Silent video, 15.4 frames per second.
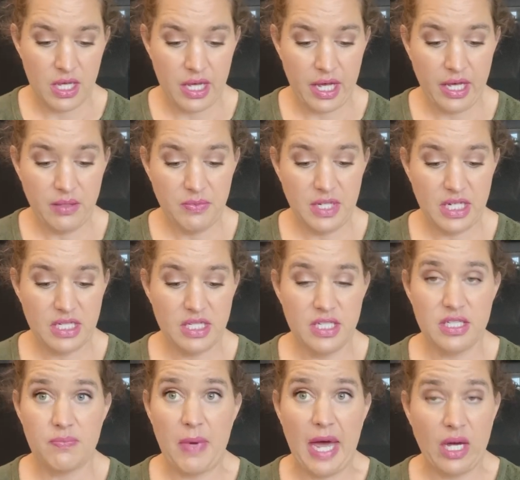Next is
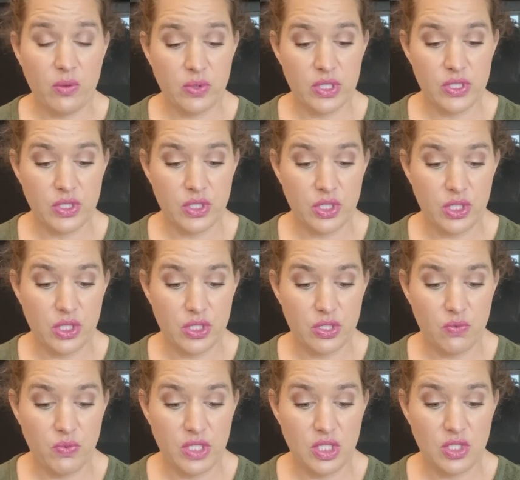Power Surge,
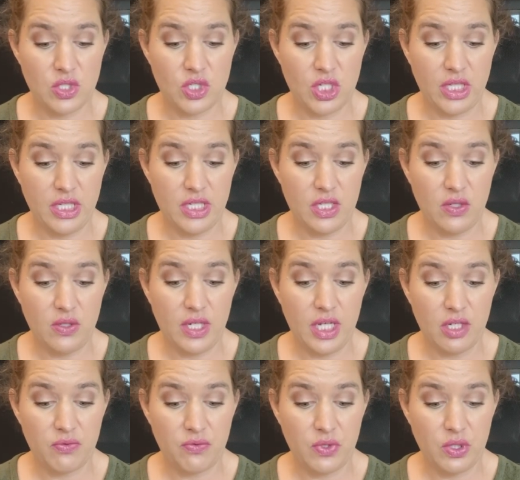which is jelly
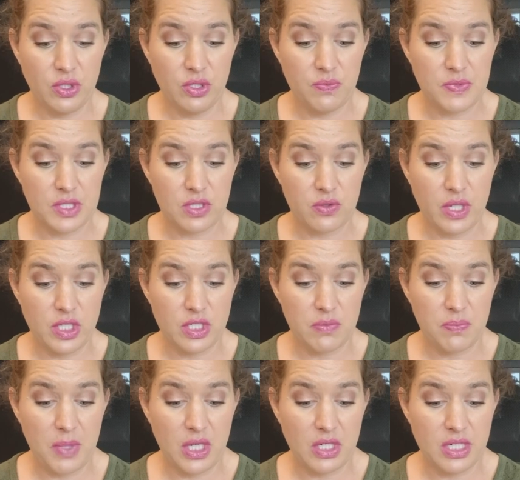donut, Fruit Loops, crunch
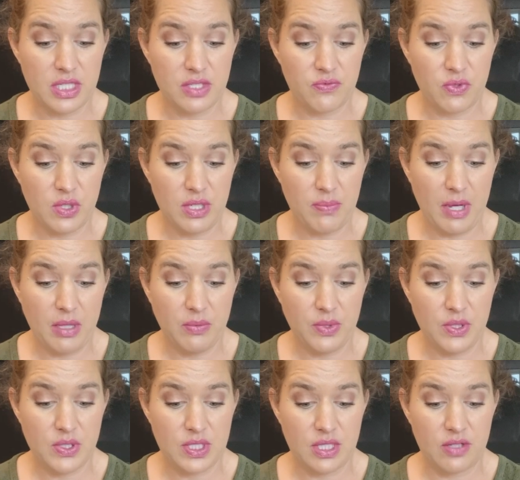berries, fruity
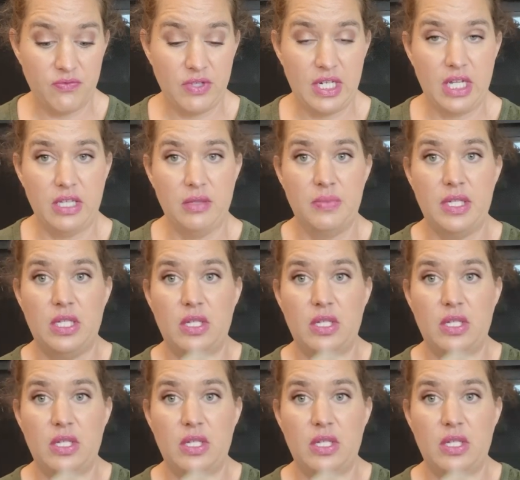pebbles, and vanilla bean